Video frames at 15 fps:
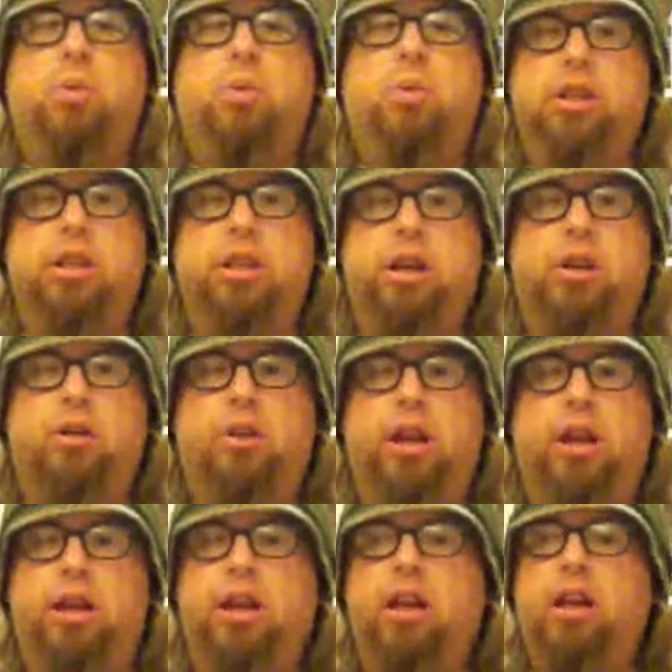world that they're
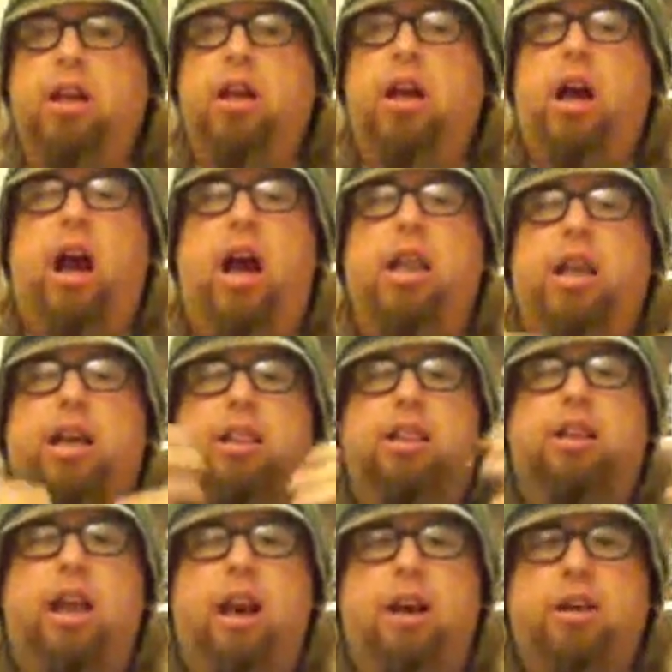created. I like the
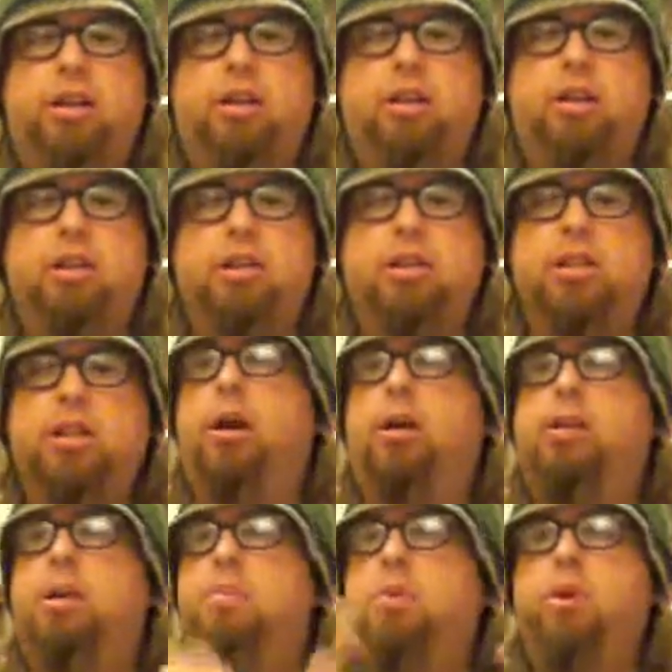characters,
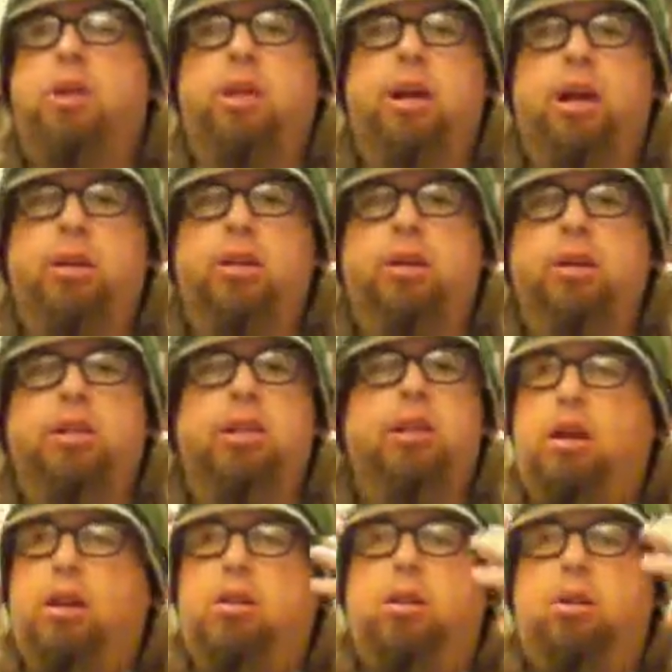some more than others,
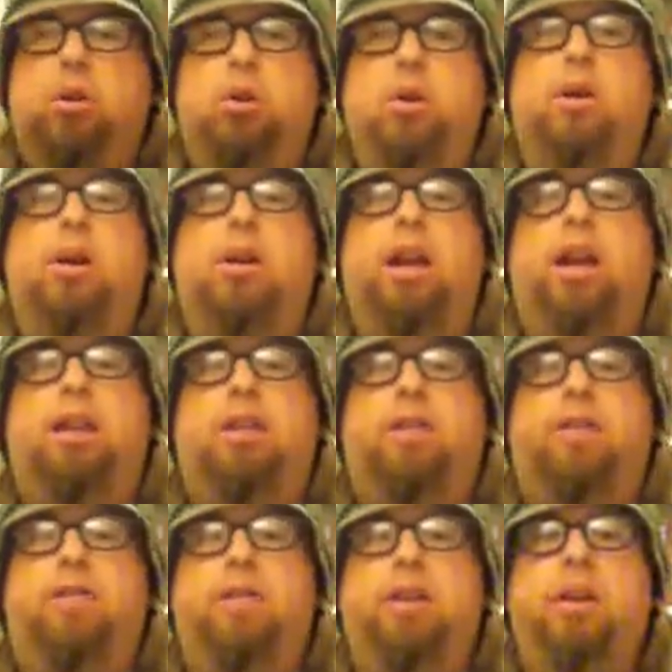the look and
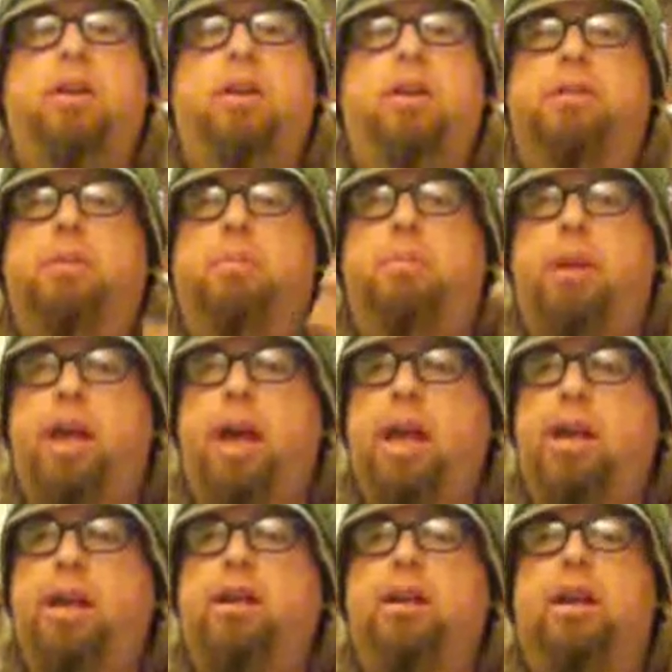the feel of the
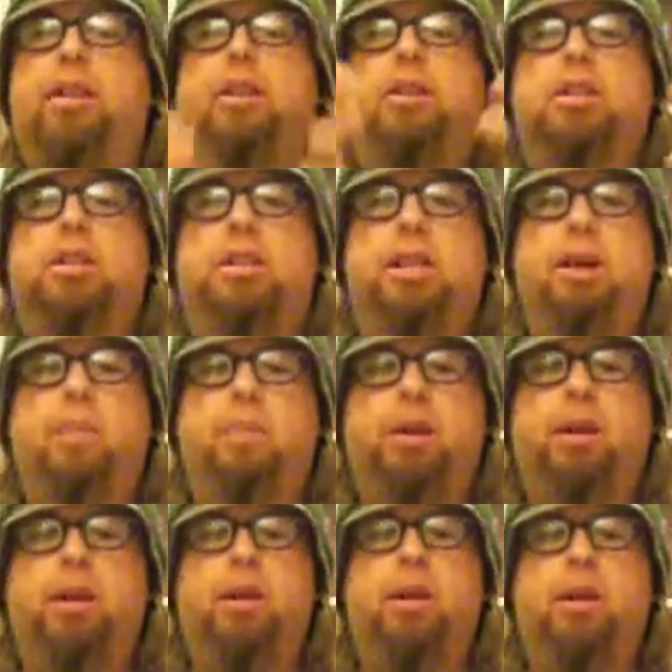planet and the ship,
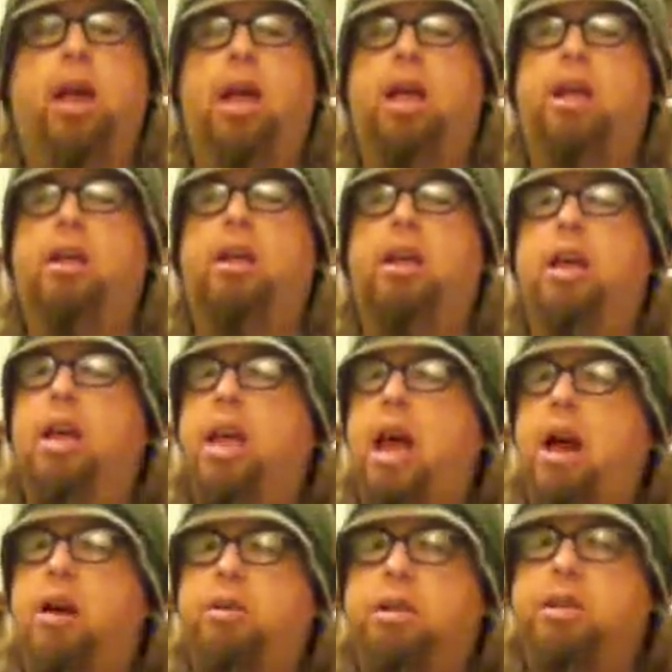and
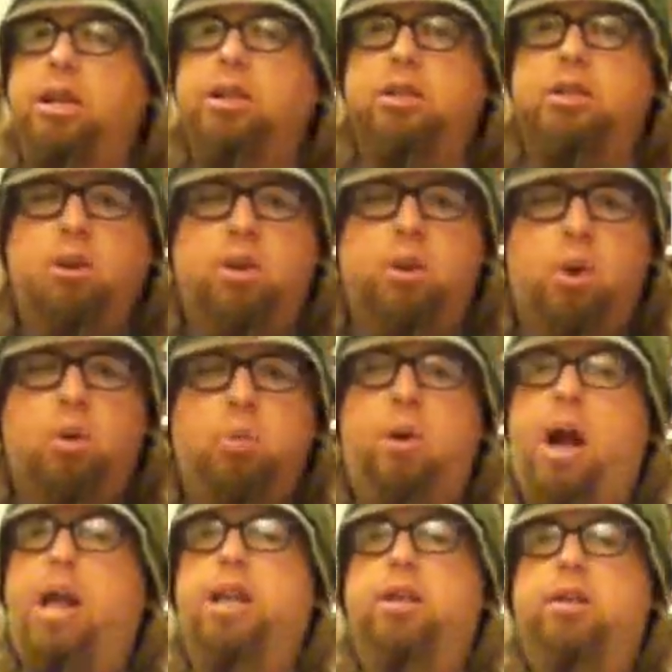how it does go
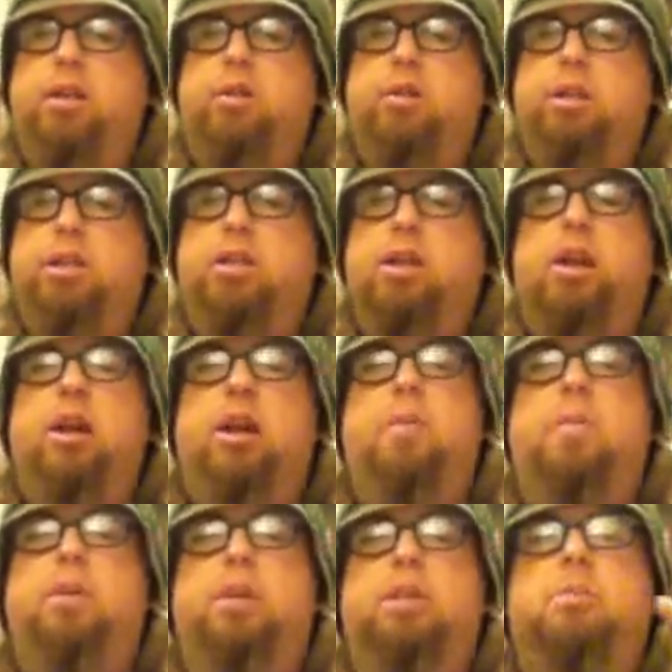right into this.
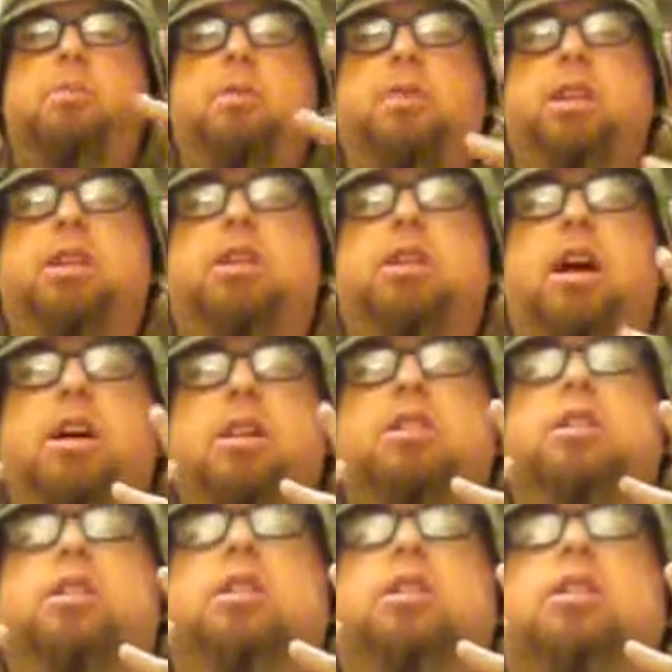But this movie
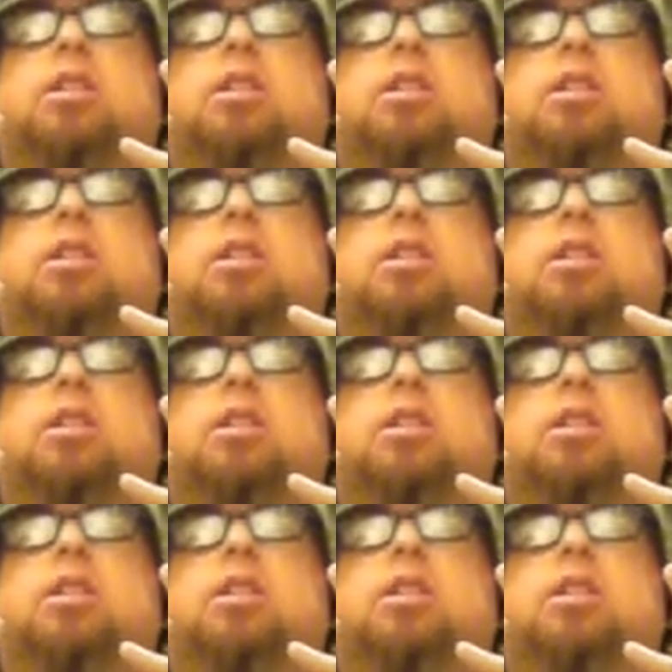does